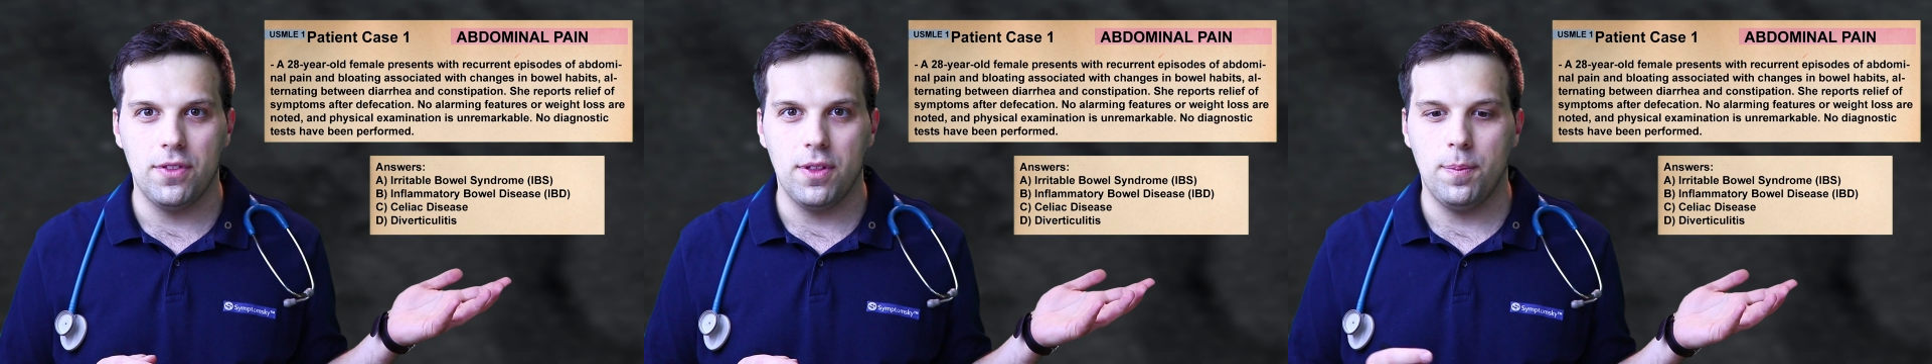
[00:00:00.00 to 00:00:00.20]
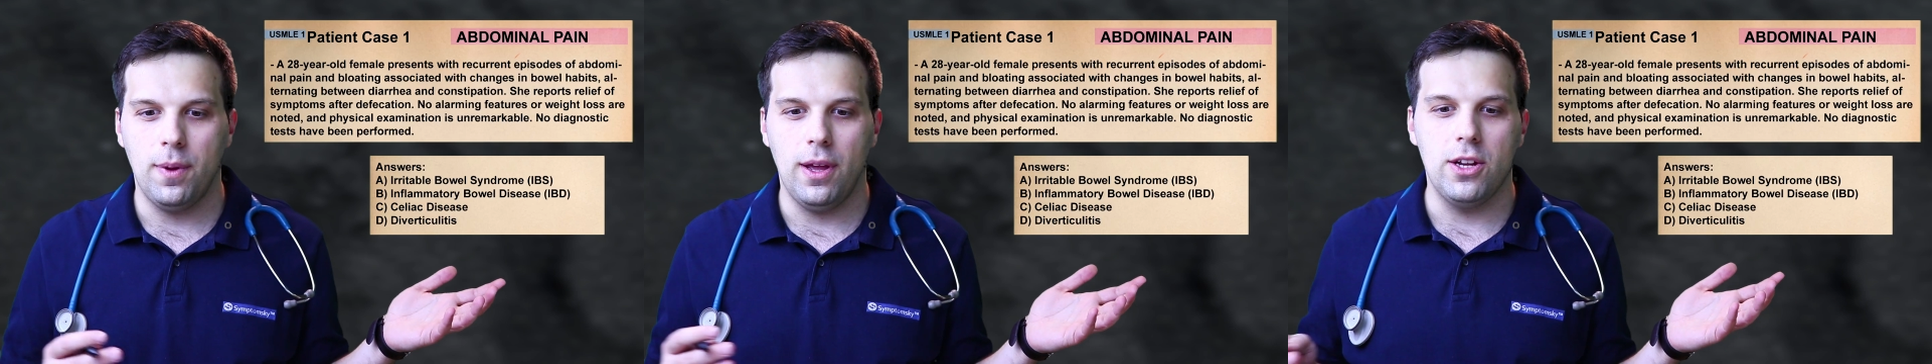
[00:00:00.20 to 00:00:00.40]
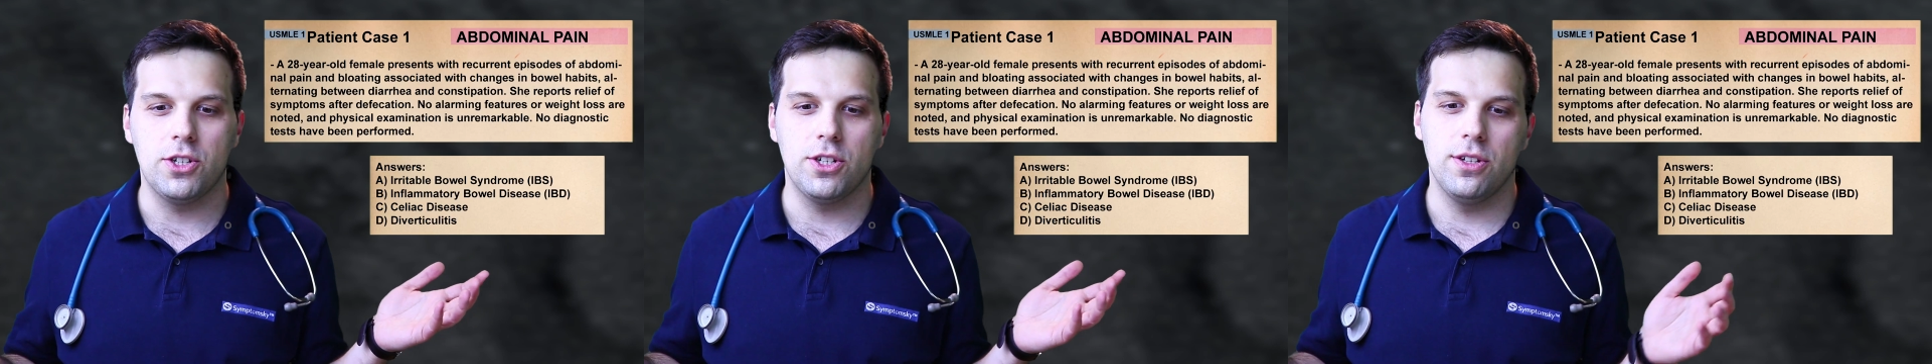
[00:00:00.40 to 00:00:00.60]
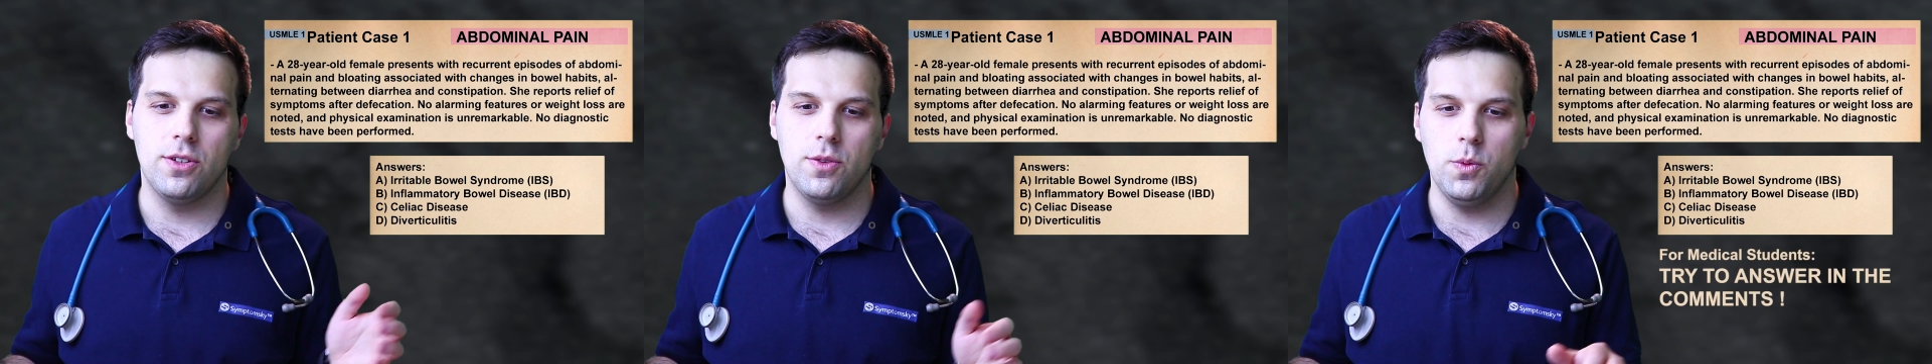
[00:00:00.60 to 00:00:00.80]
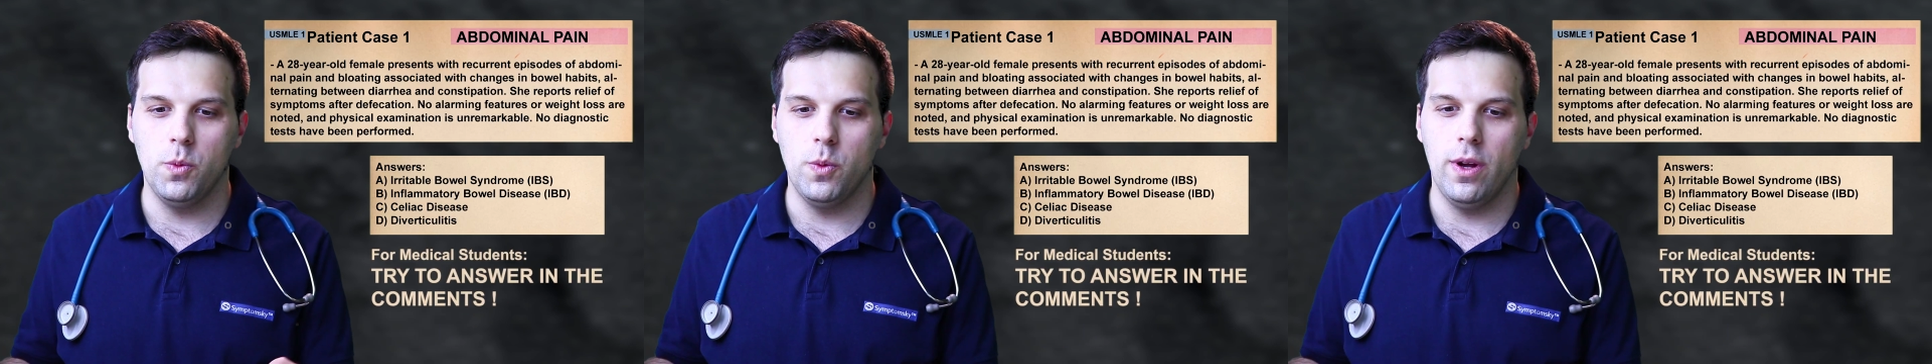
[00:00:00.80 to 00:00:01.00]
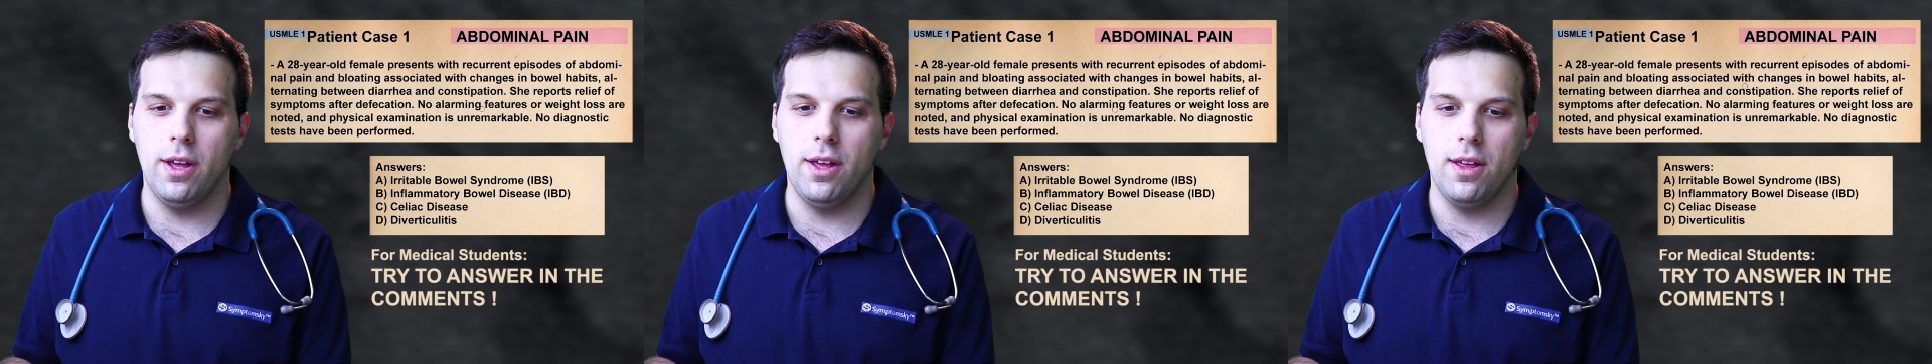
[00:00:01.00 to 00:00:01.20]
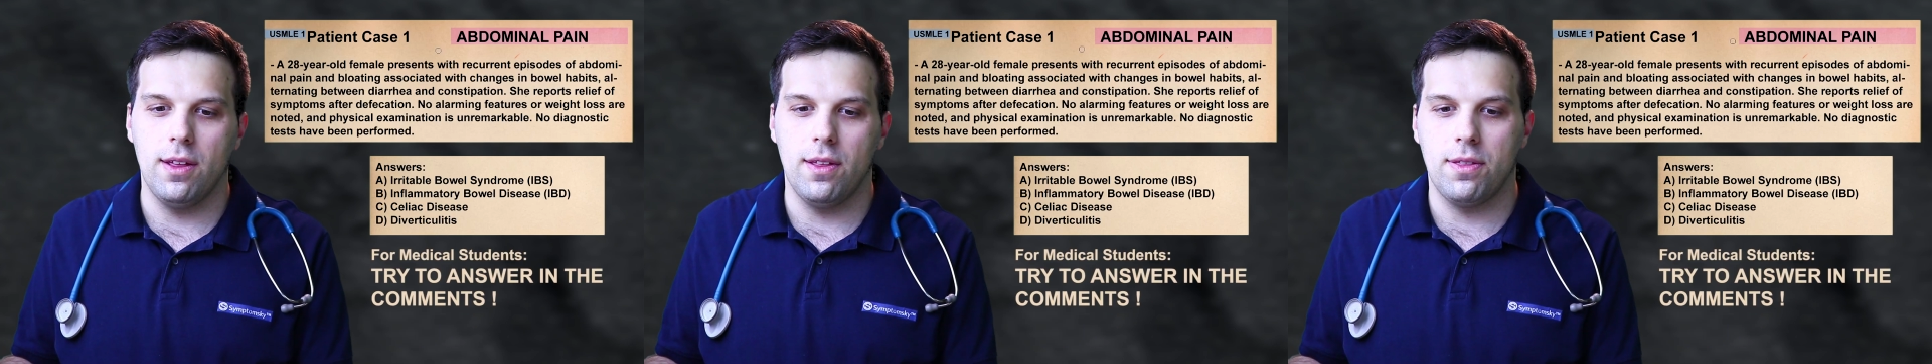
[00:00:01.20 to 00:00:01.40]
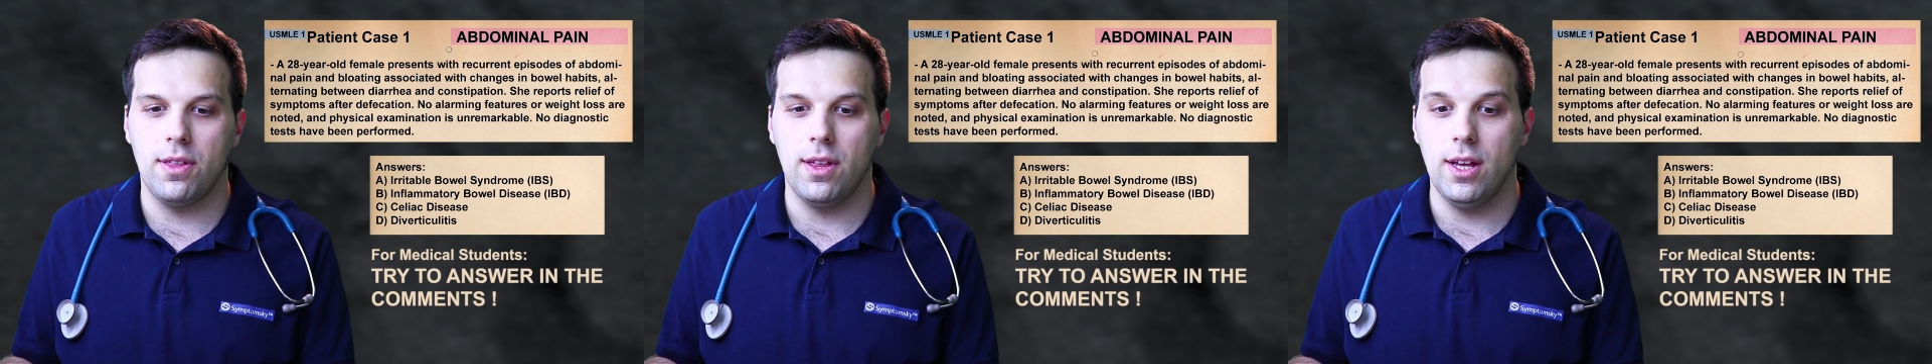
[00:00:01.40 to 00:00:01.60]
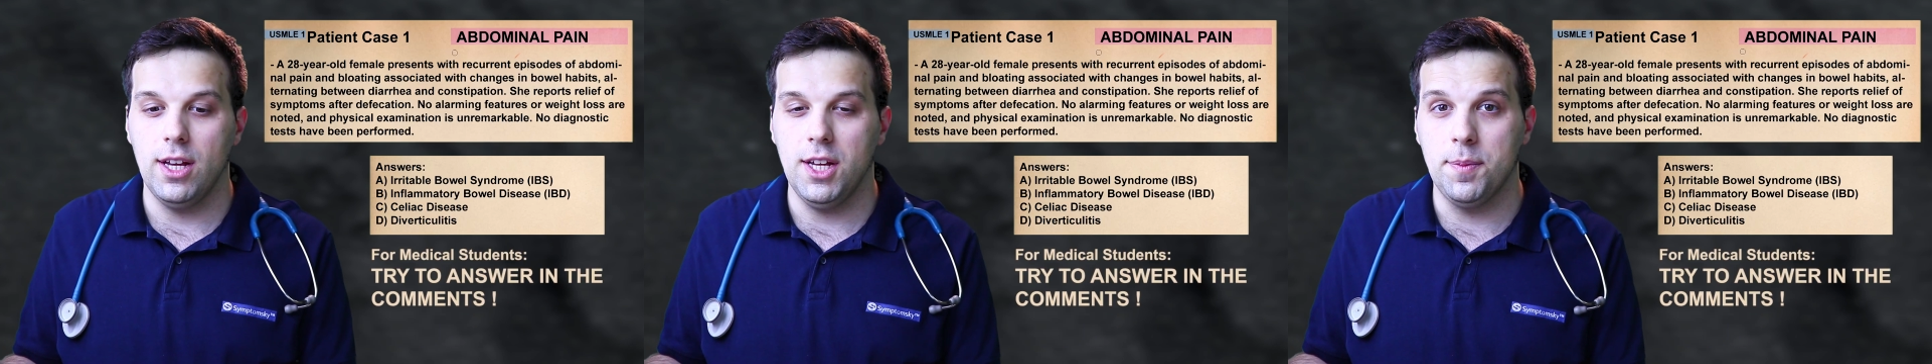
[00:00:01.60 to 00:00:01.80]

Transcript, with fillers: of the patient with